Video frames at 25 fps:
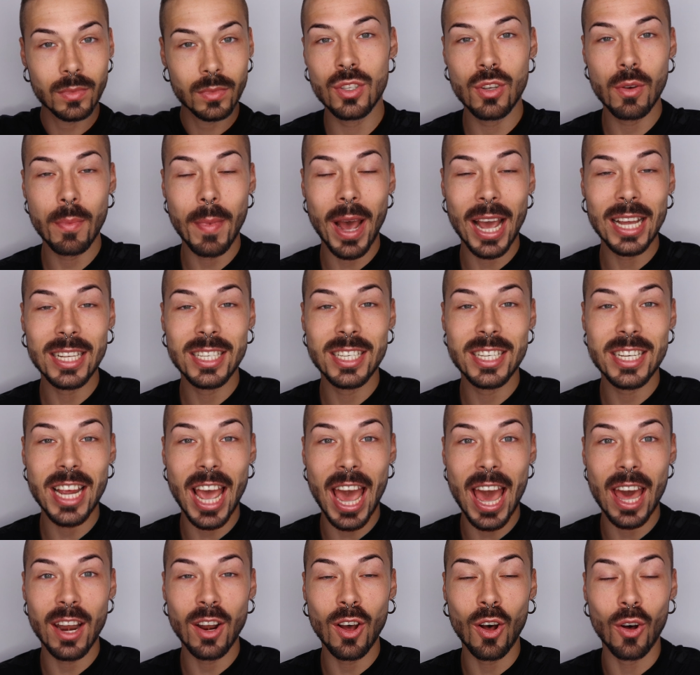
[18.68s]
to my
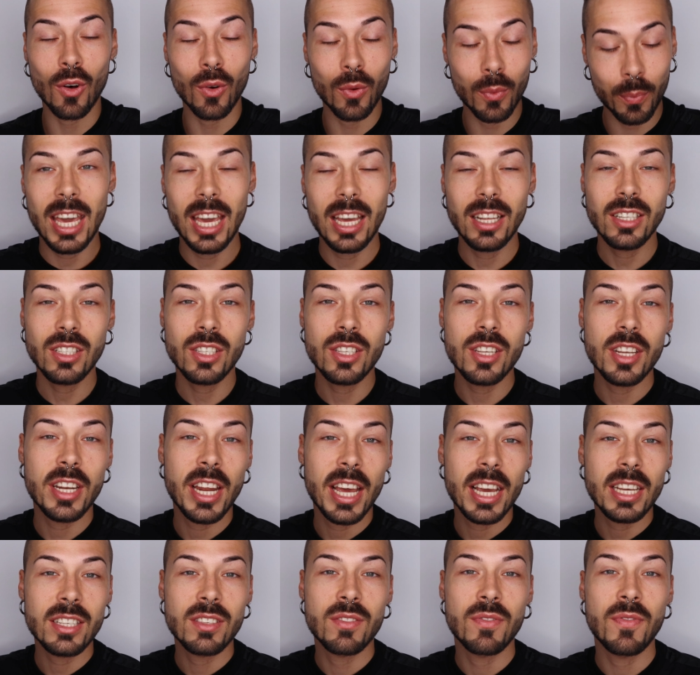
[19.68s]
channel. In
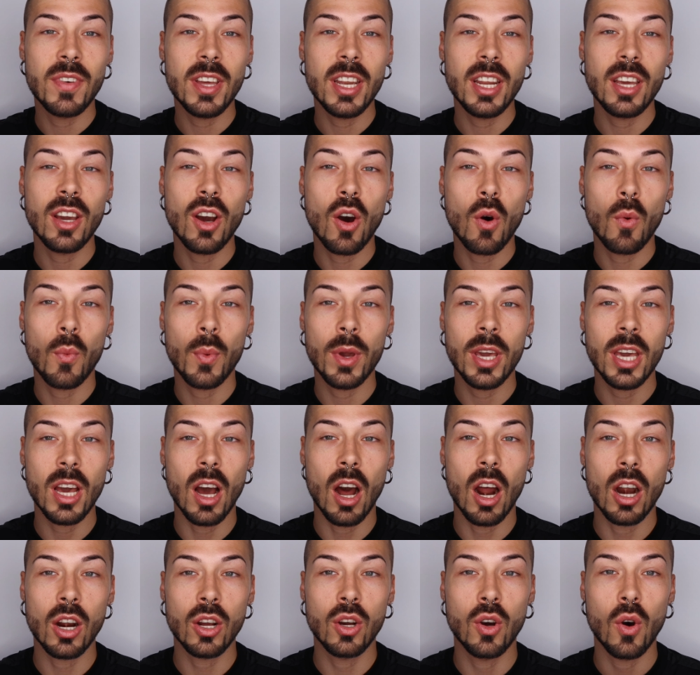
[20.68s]
today's video, we
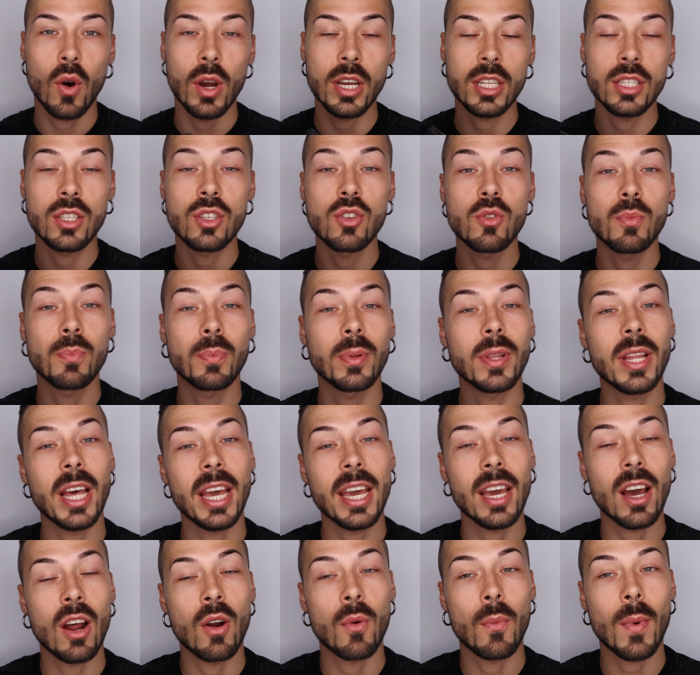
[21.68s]
are going to
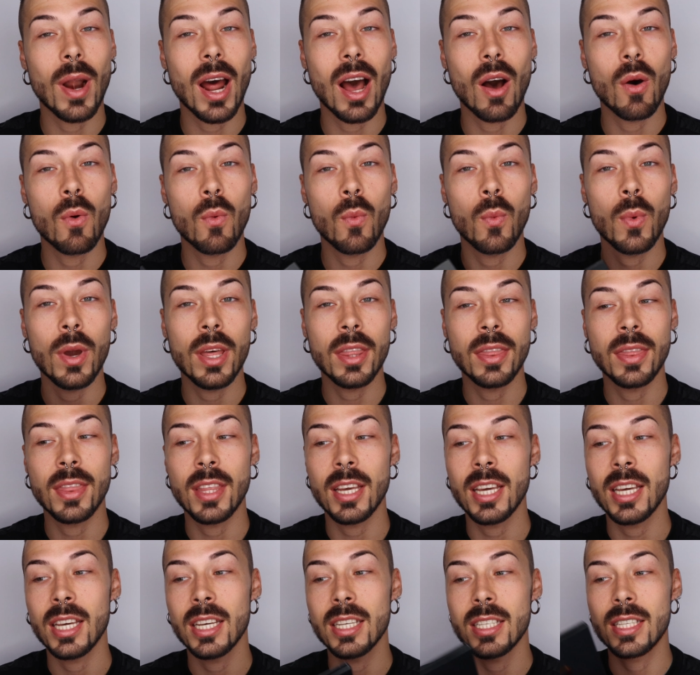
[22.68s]
play around with
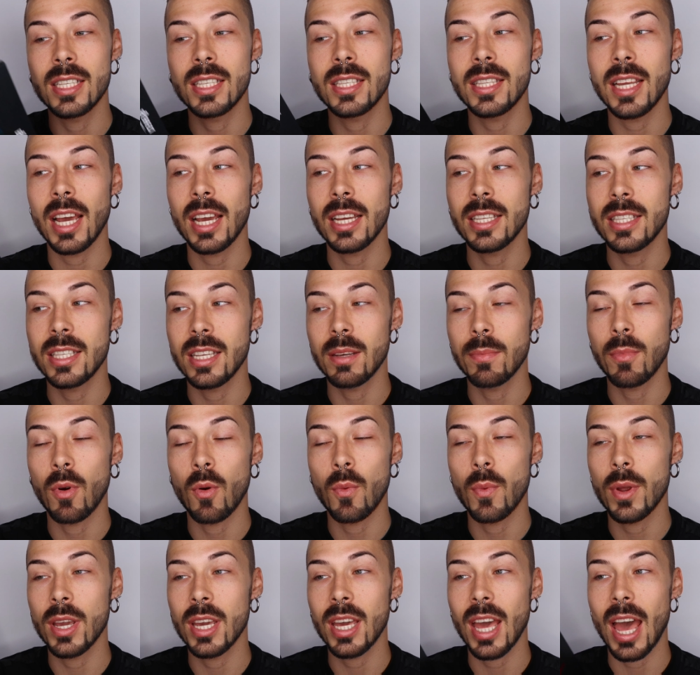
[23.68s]
the Stacey
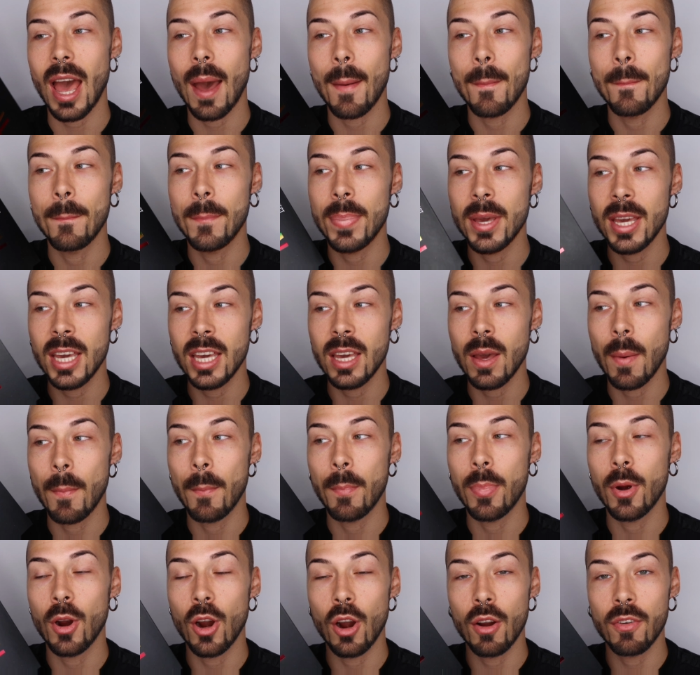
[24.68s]
Marie and
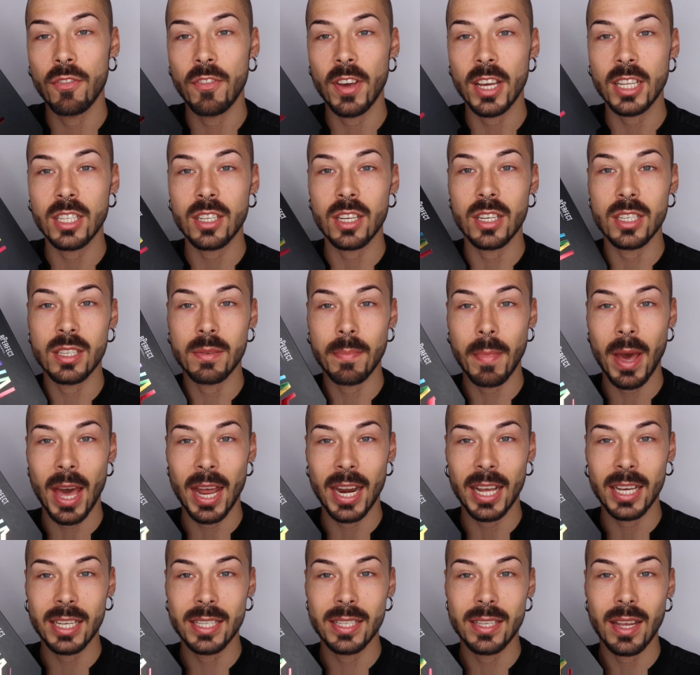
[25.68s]
BPerfect
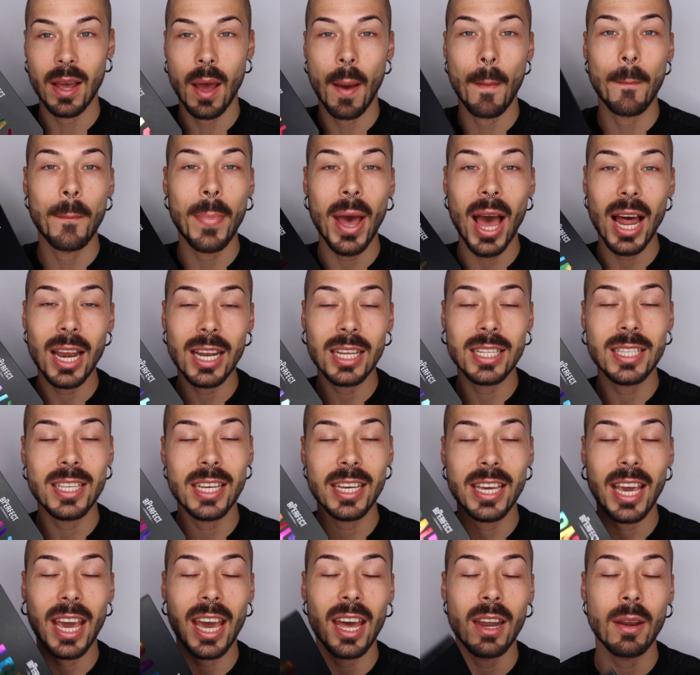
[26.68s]
Cosmetics palette
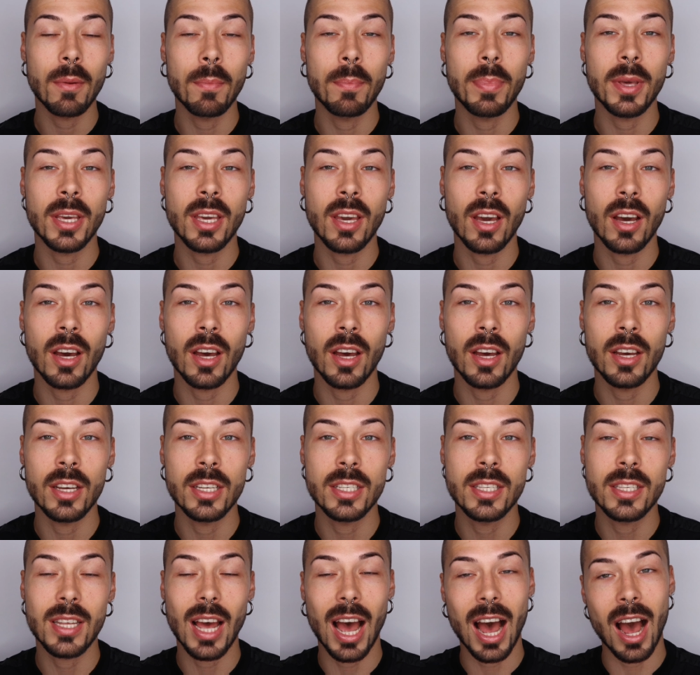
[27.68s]
again
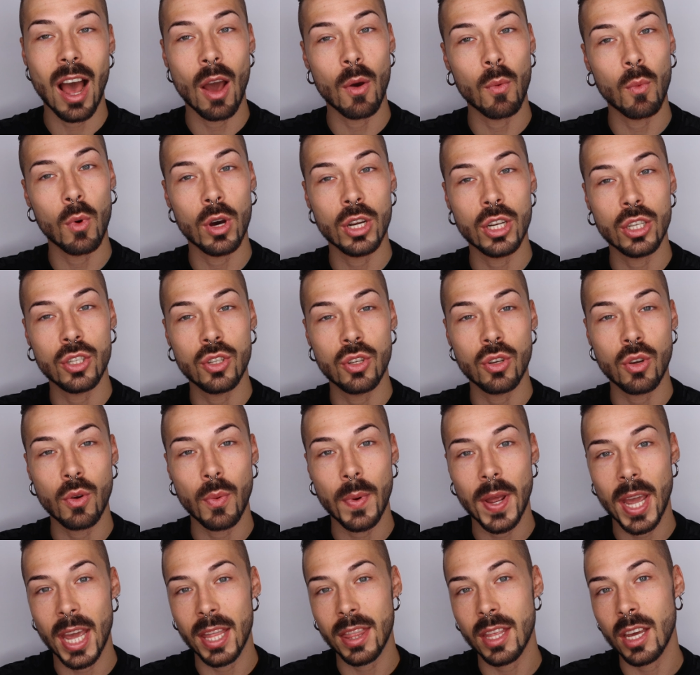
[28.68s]
because I wanted to
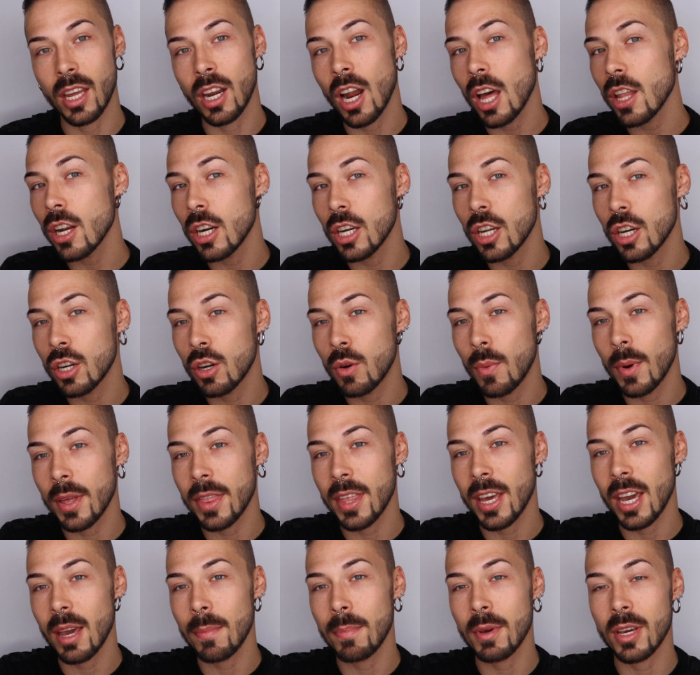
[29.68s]
create another look
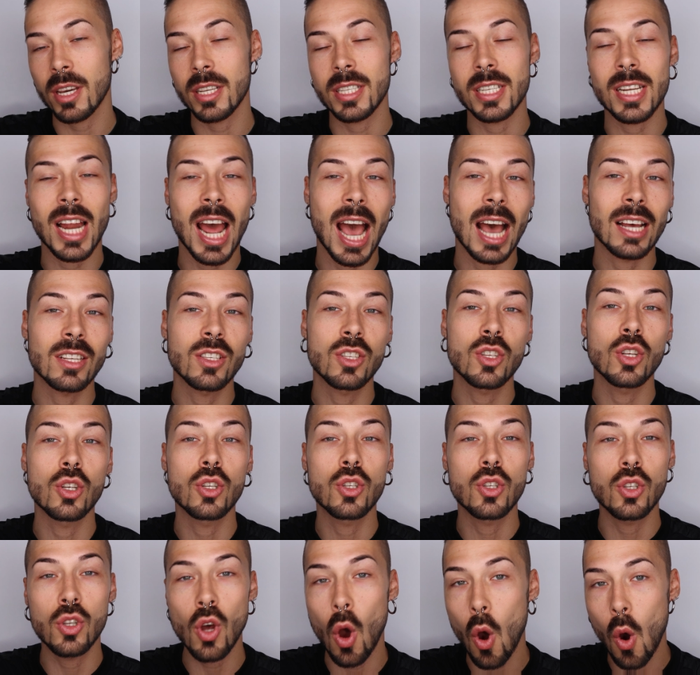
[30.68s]
with it because it has
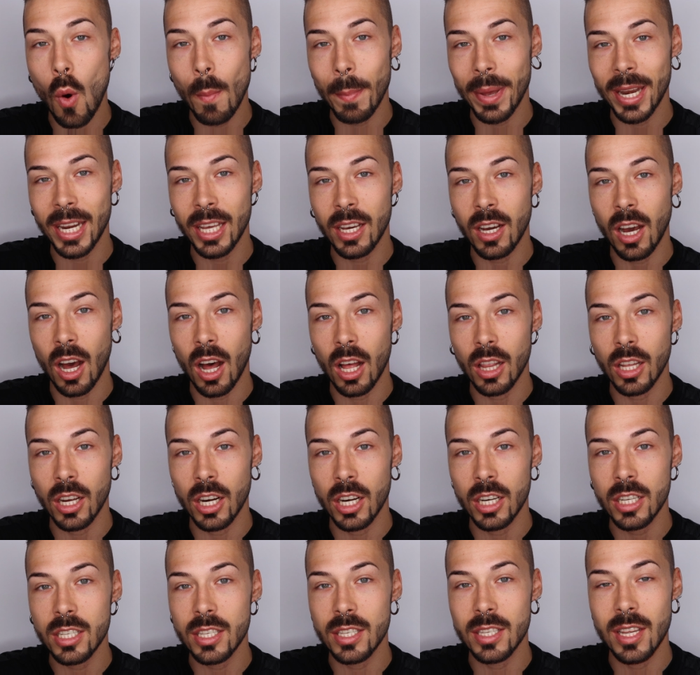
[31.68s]
so many
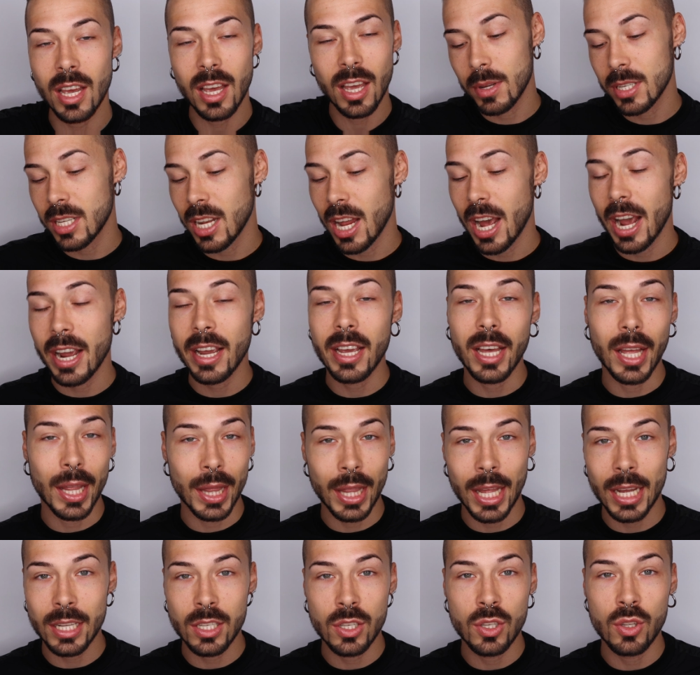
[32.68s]
colors. I was like,
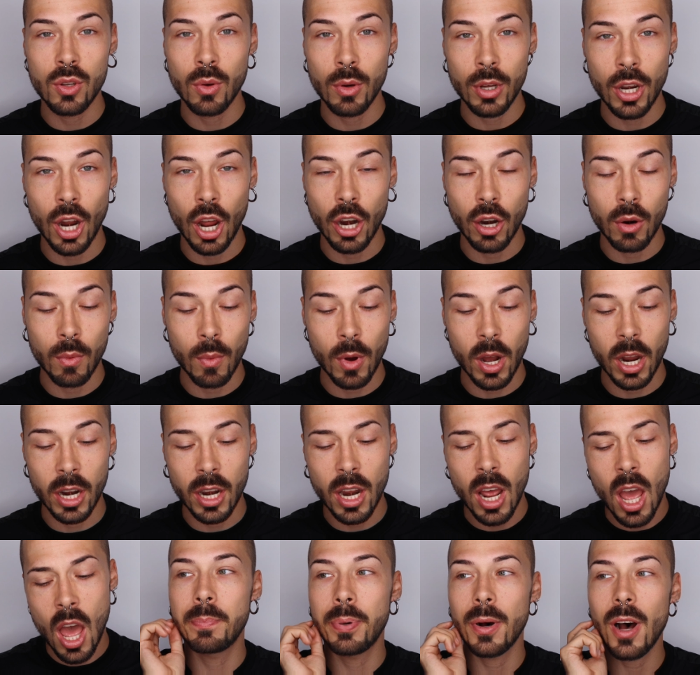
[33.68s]
let's do another
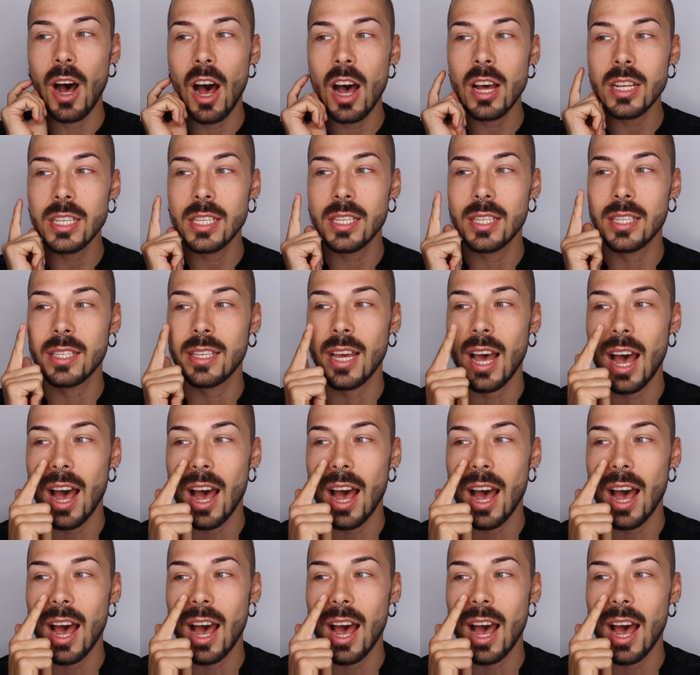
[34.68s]
one. Past